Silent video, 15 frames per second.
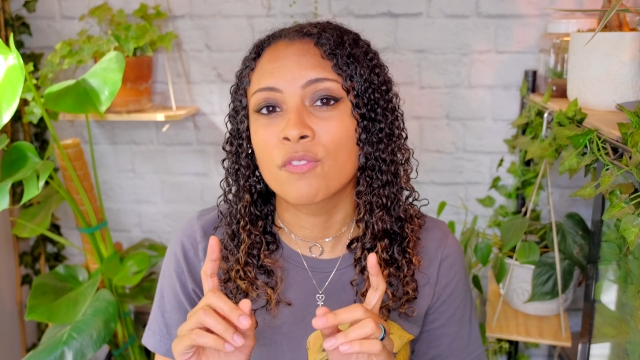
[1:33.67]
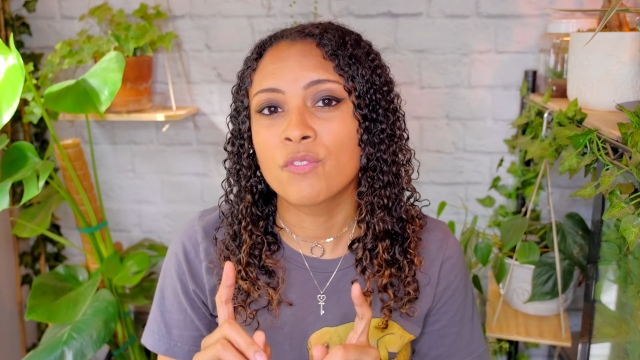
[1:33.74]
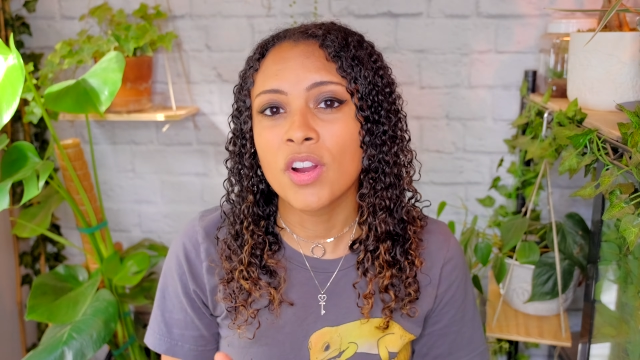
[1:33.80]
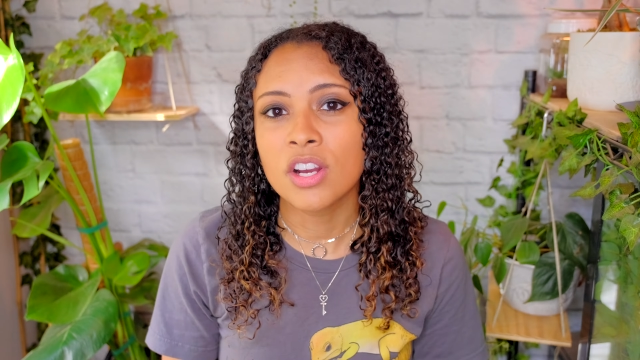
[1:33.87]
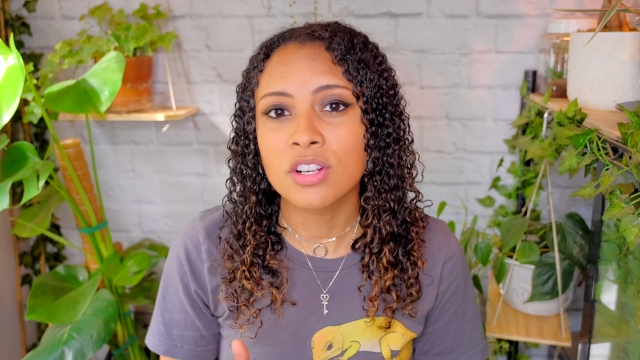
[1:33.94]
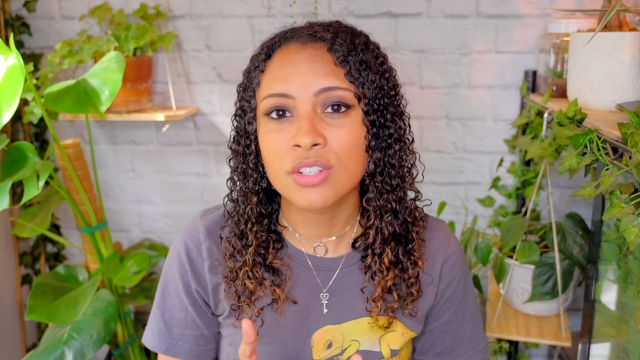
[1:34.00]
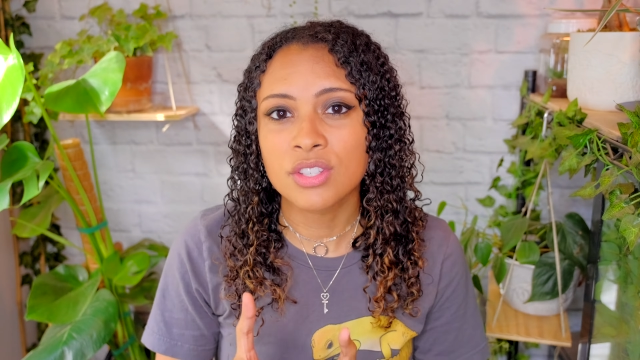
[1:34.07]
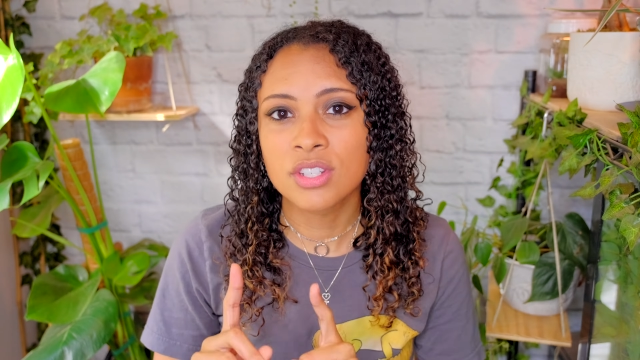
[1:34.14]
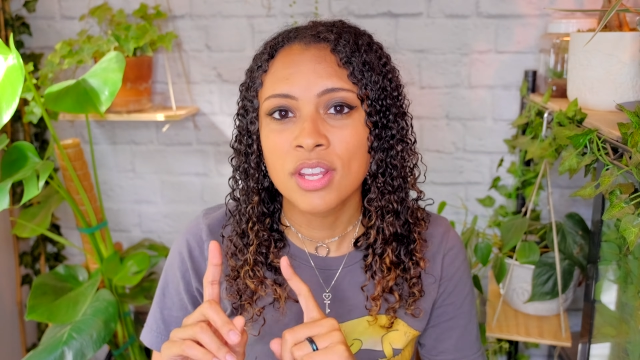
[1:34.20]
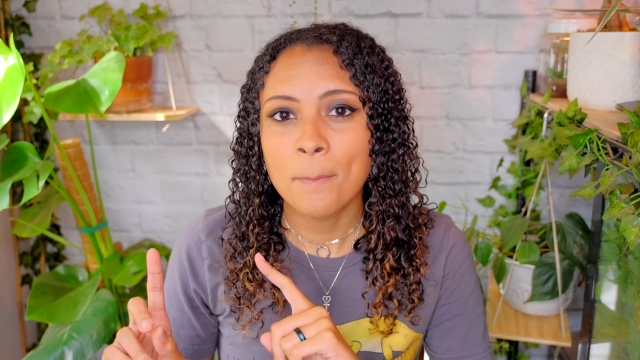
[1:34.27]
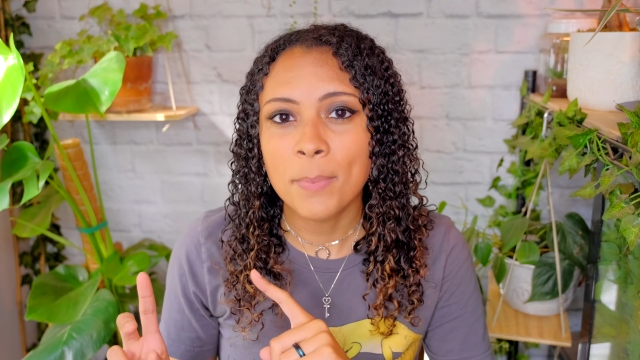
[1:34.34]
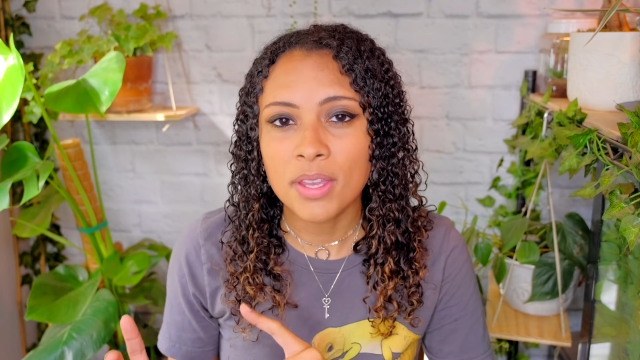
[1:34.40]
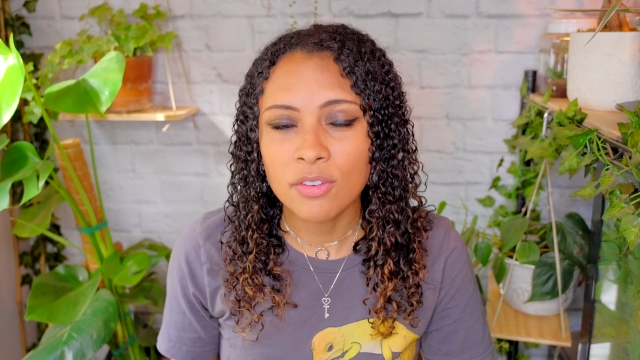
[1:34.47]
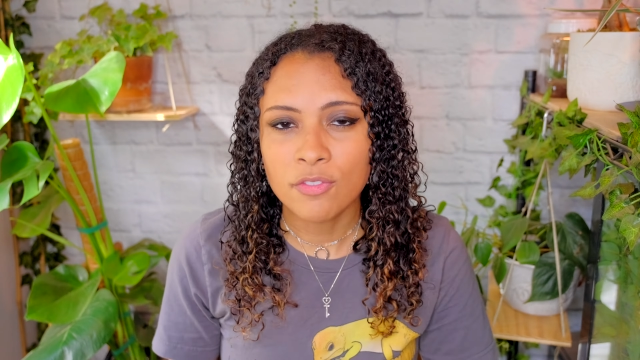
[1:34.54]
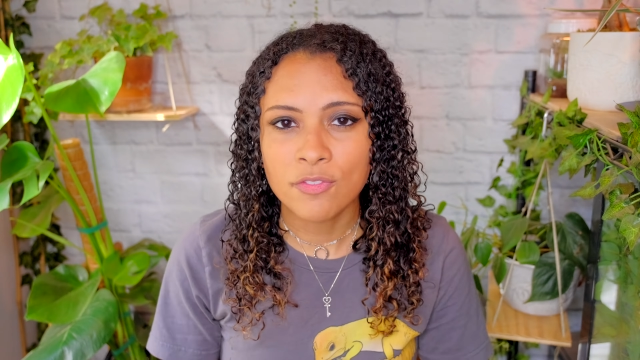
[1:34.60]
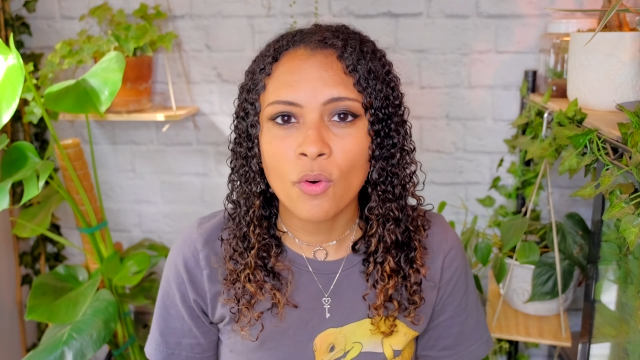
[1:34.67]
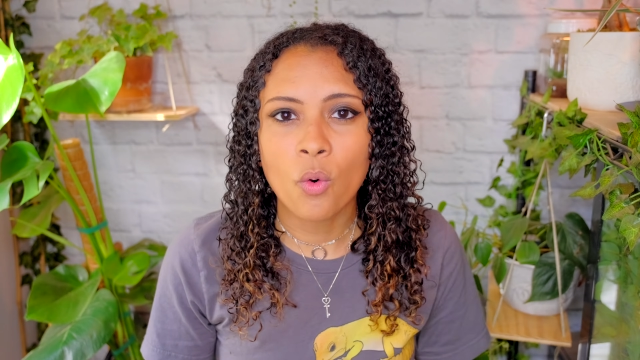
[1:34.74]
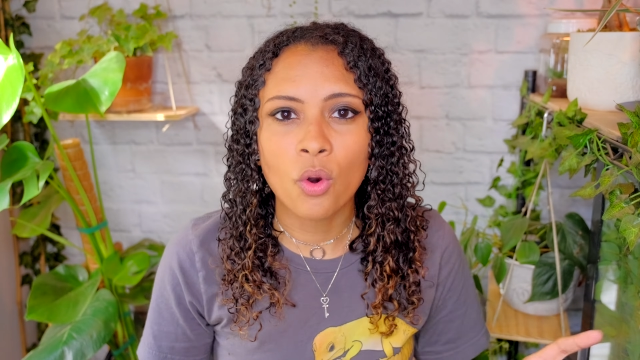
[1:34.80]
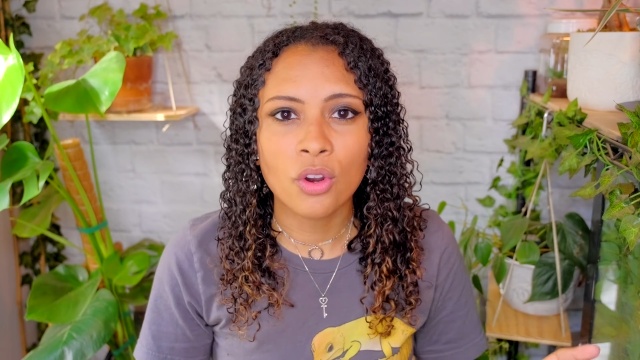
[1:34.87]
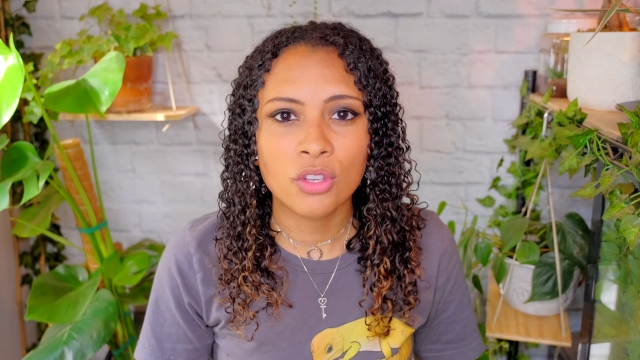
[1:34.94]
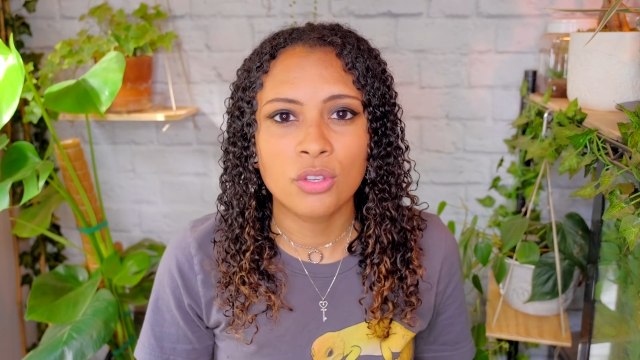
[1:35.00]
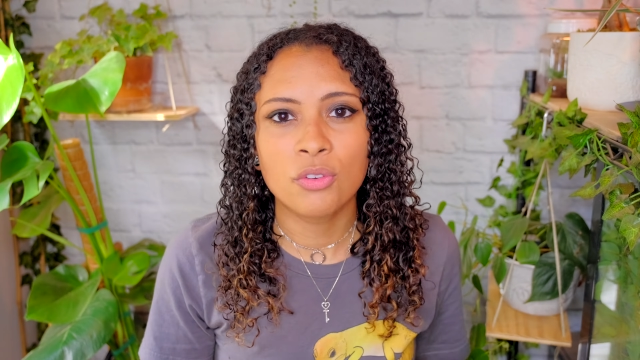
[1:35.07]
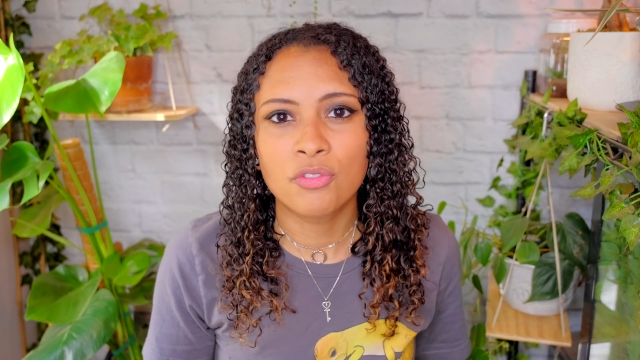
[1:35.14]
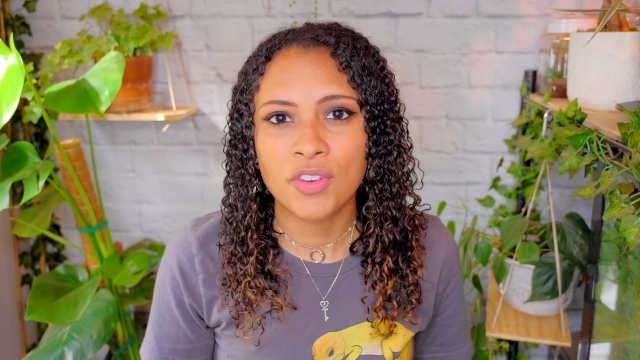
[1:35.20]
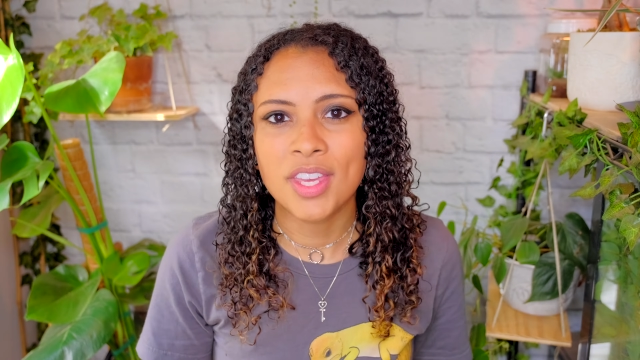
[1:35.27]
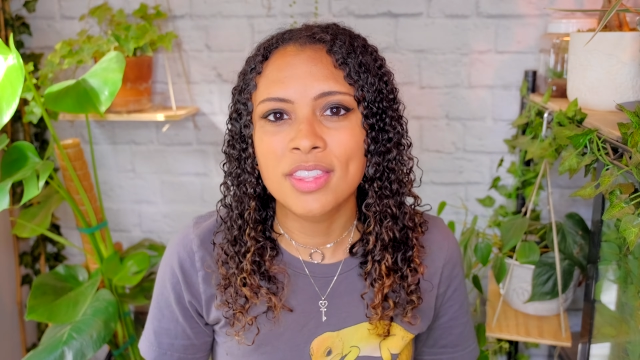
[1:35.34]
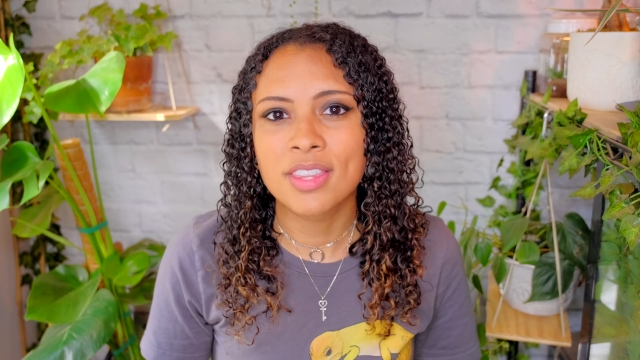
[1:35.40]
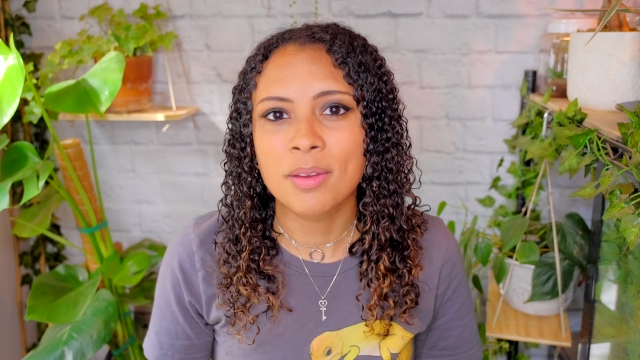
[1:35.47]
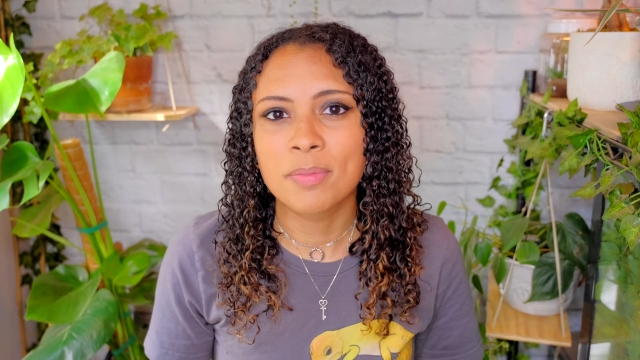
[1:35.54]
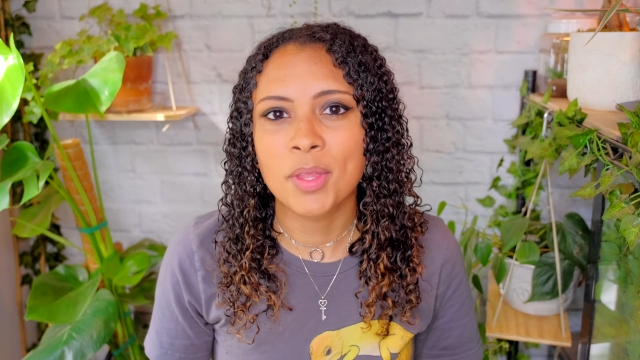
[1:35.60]
first before you
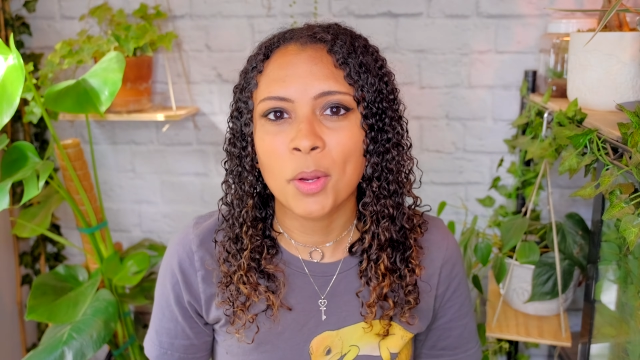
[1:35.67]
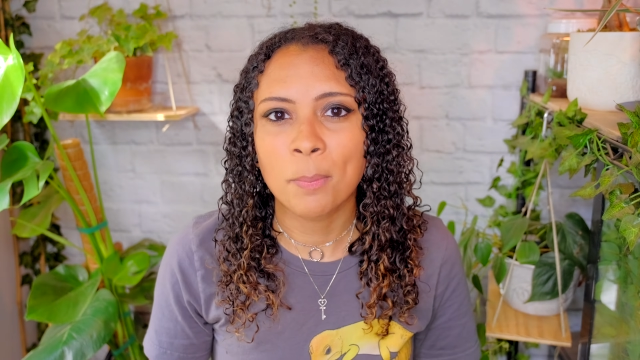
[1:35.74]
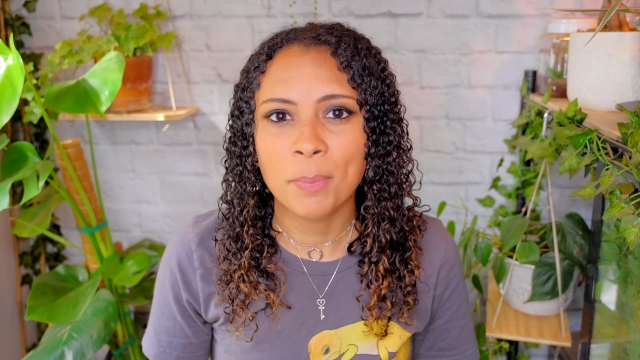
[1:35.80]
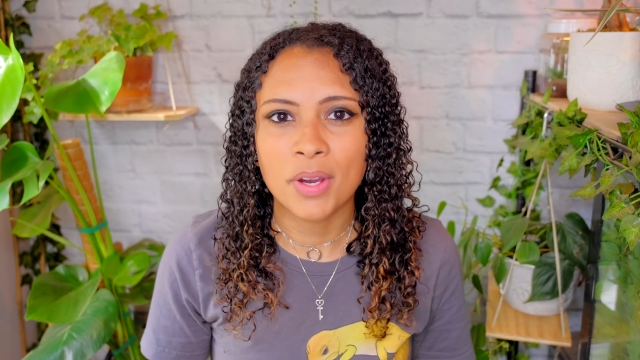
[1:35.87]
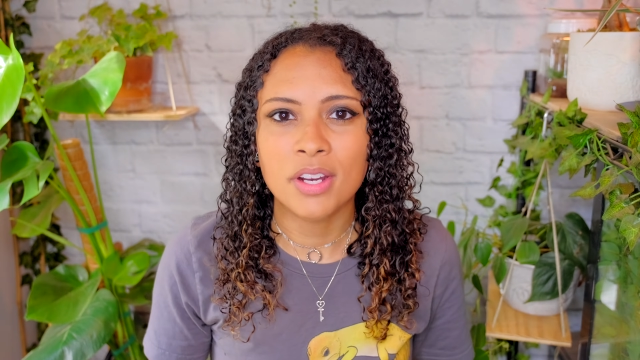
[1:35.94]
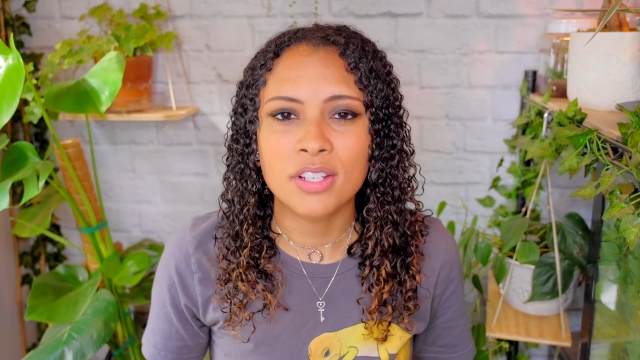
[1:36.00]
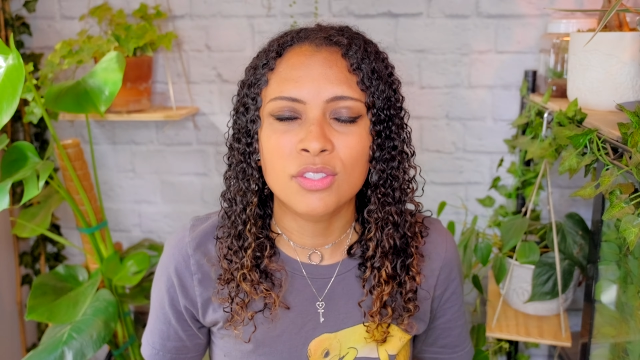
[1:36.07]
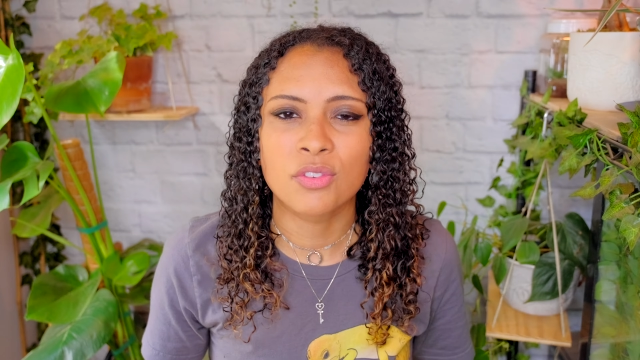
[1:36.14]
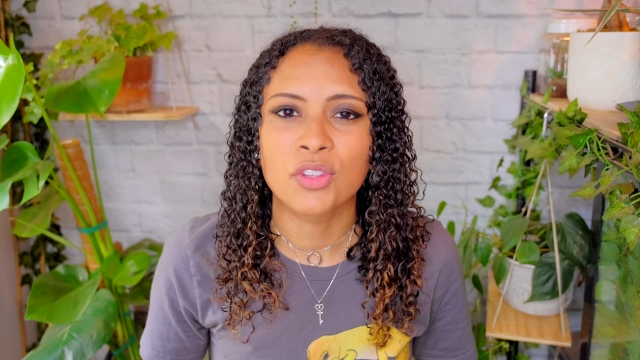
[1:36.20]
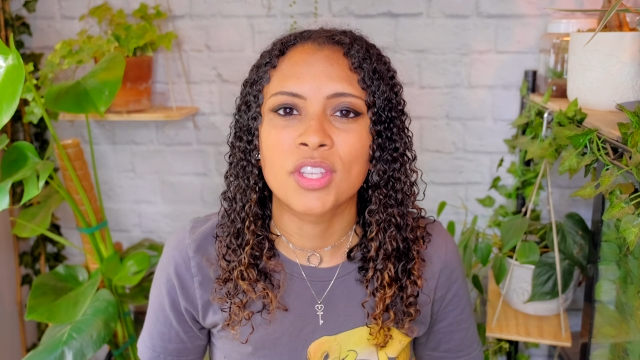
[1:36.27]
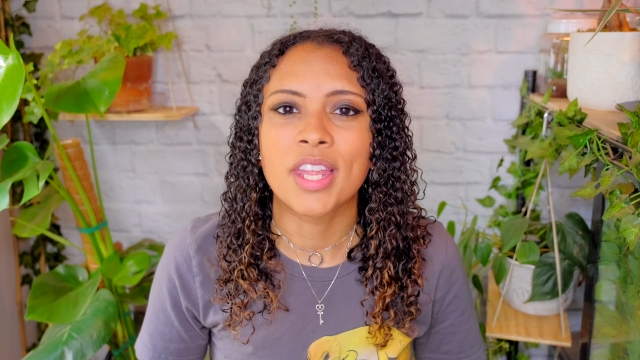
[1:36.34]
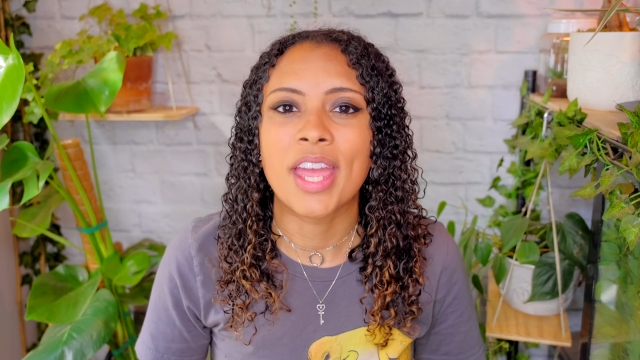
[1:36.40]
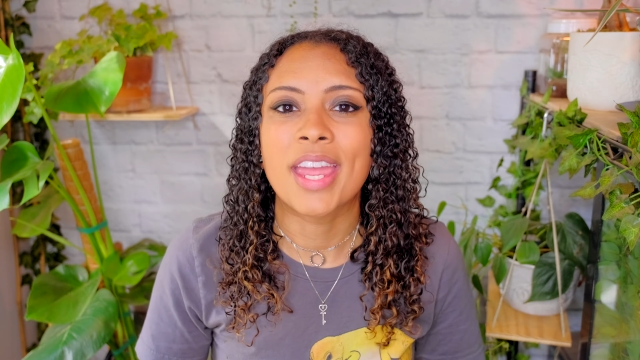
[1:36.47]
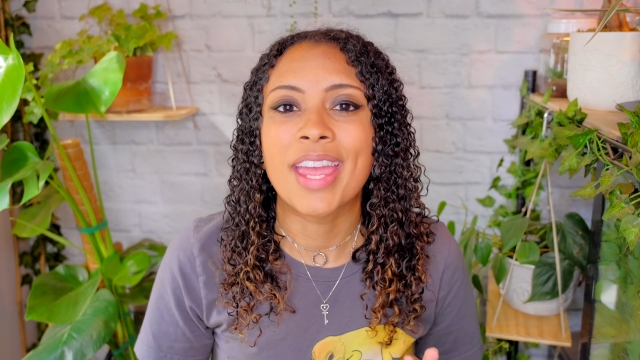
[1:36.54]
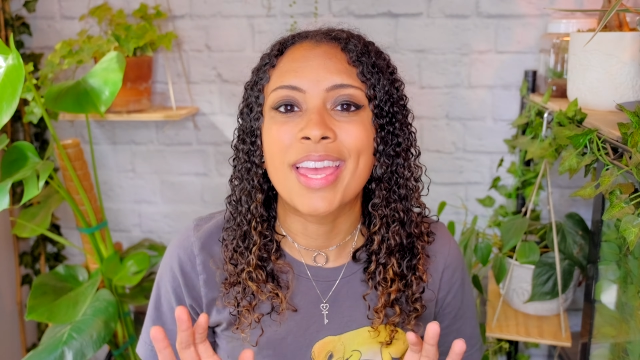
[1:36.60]
feed them their bugs for the day